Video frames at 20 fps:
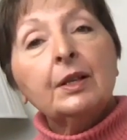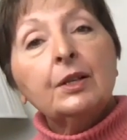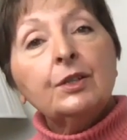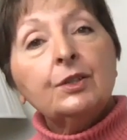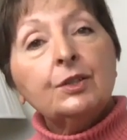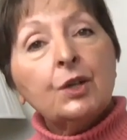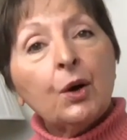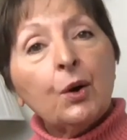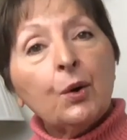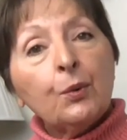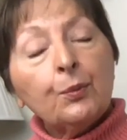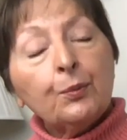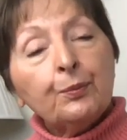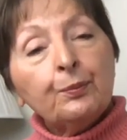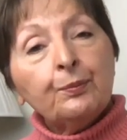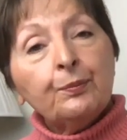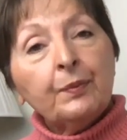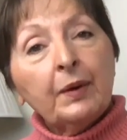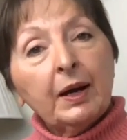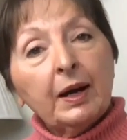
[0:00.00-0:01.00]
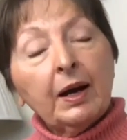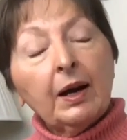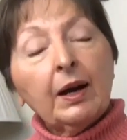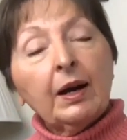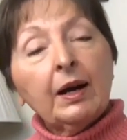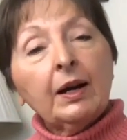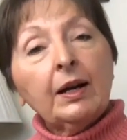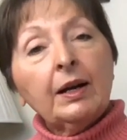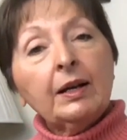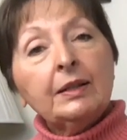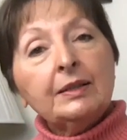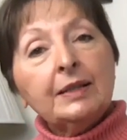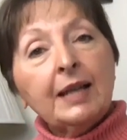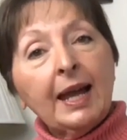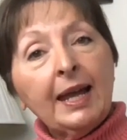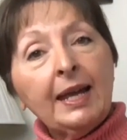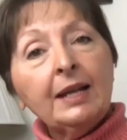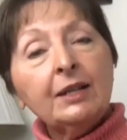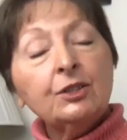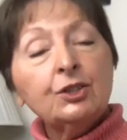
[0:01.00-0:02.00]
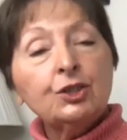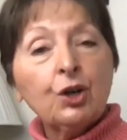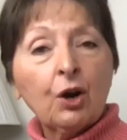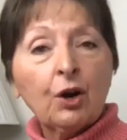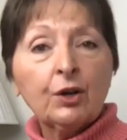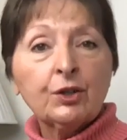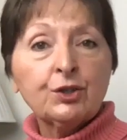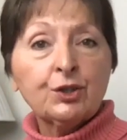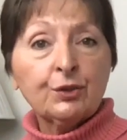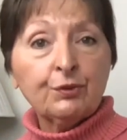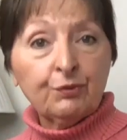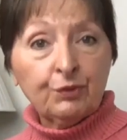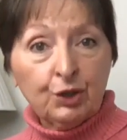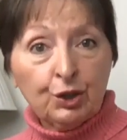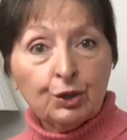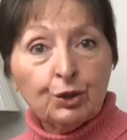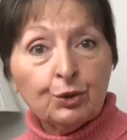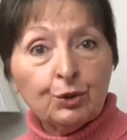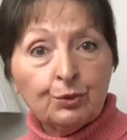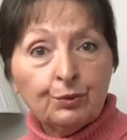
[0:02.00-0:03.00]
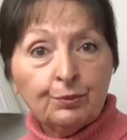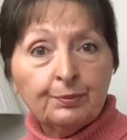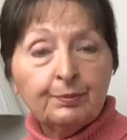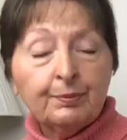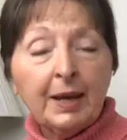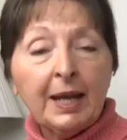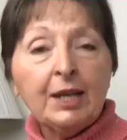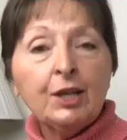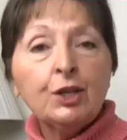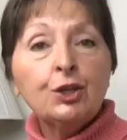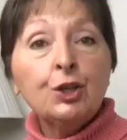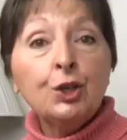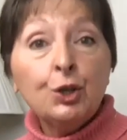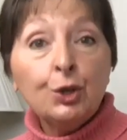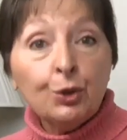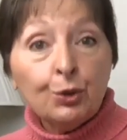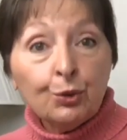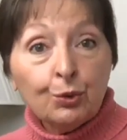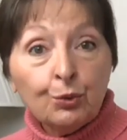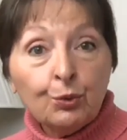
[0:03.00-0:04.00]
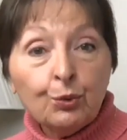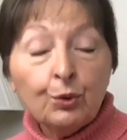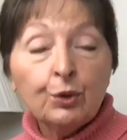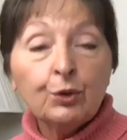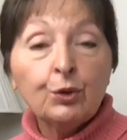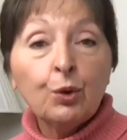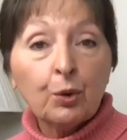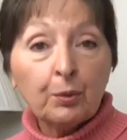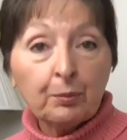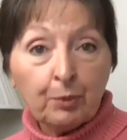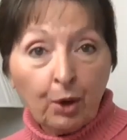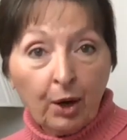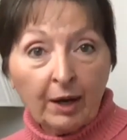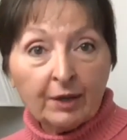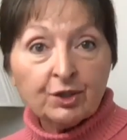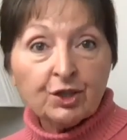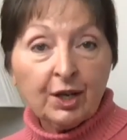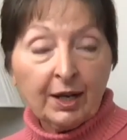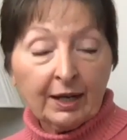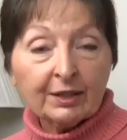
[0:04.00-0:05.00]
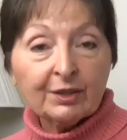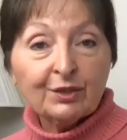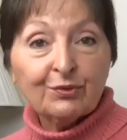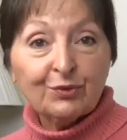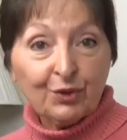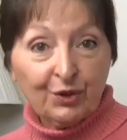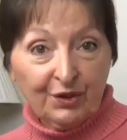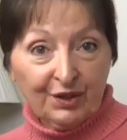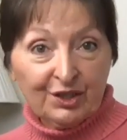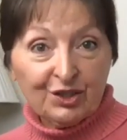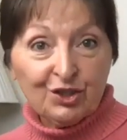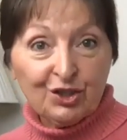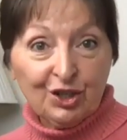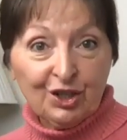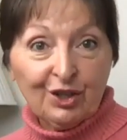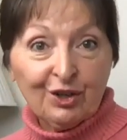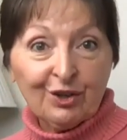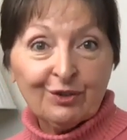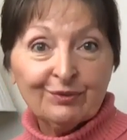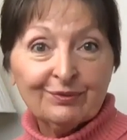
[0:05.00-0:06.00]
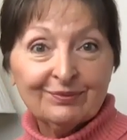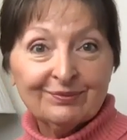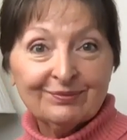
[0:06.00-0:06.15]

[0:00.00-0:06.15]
So take charge of you. Make you your project for this year